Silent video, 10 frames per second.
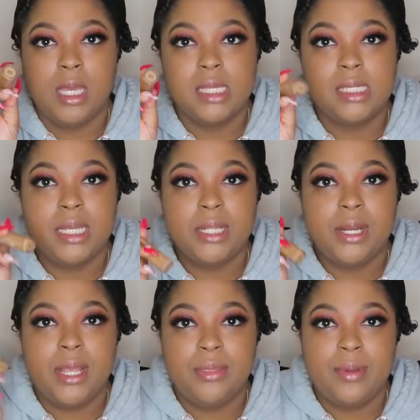
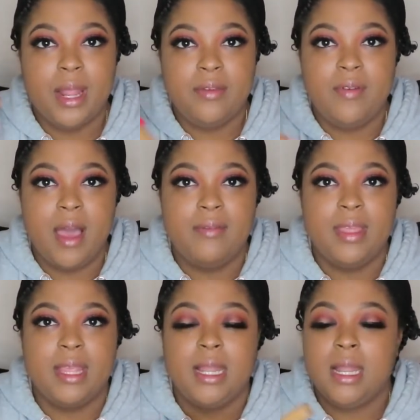concealer in 385,
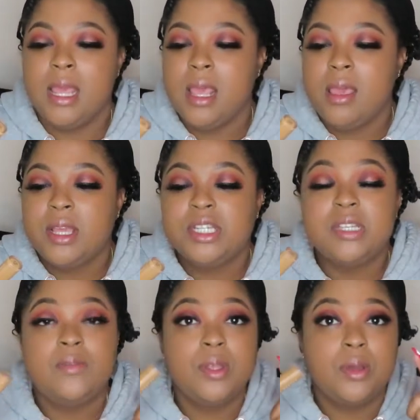and then
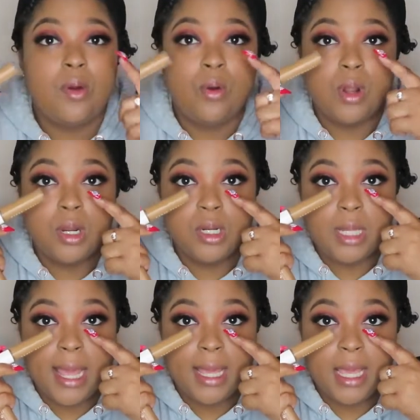just for the corner,
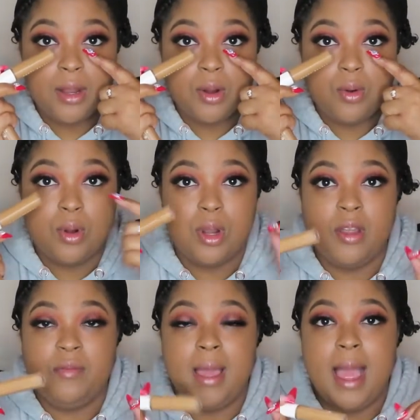like inner corner
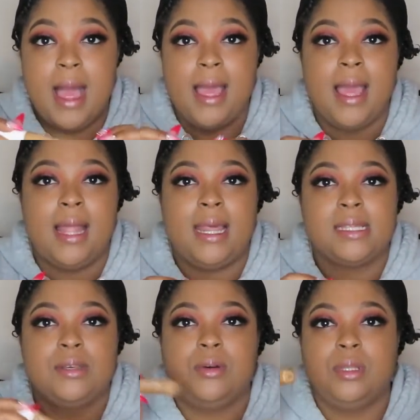of my eye, I
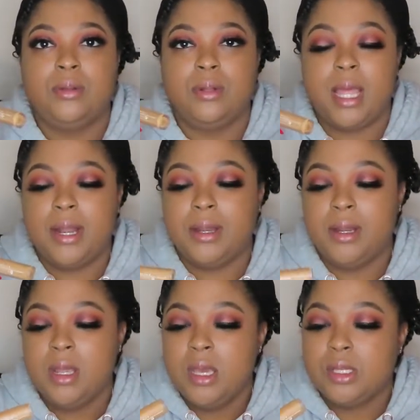like to go a little
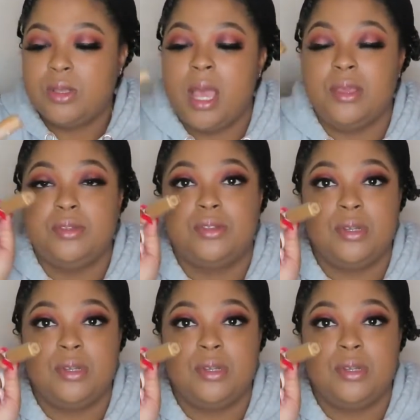lighter, so I use